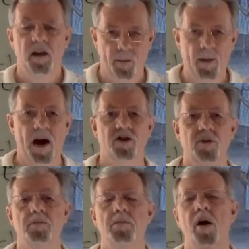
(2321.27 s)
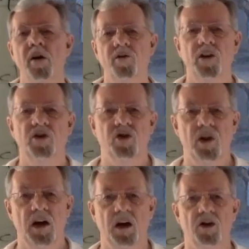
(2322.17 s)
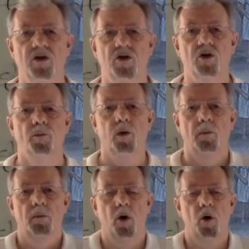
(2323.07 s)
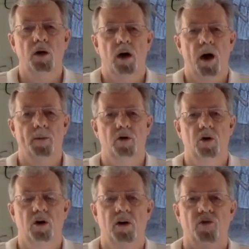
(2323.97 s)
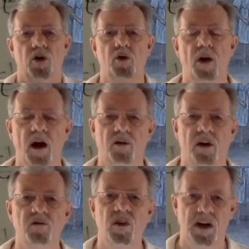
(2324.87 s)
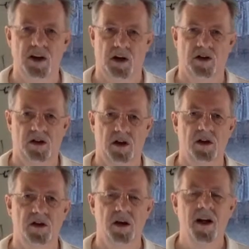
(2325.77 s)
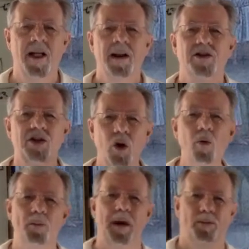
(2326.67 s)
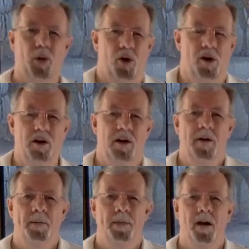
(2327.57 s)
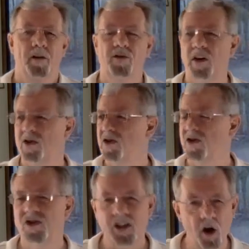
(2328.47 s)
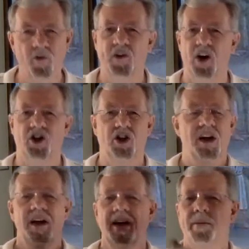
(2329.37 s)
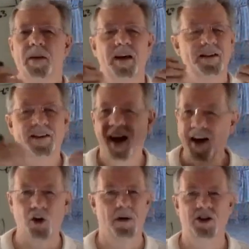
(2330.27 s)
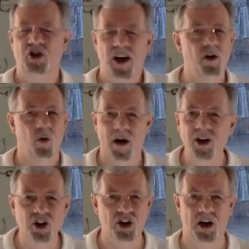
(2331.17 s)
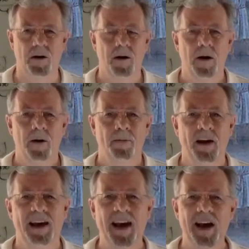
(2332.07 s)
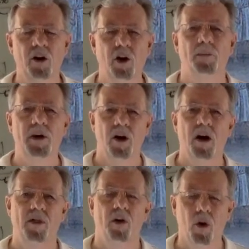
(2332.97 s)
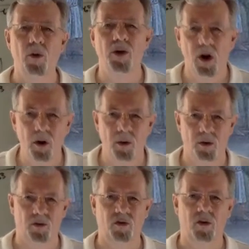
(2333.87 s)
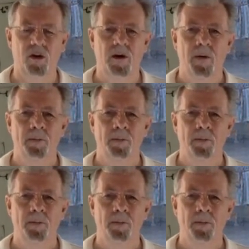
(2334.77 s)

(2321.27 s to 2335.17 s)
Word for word: in the past marvelous things to promote an opportunity for you to have conveniences. Don't be part of this selfish entitlement generation that can't look beyond their own nose.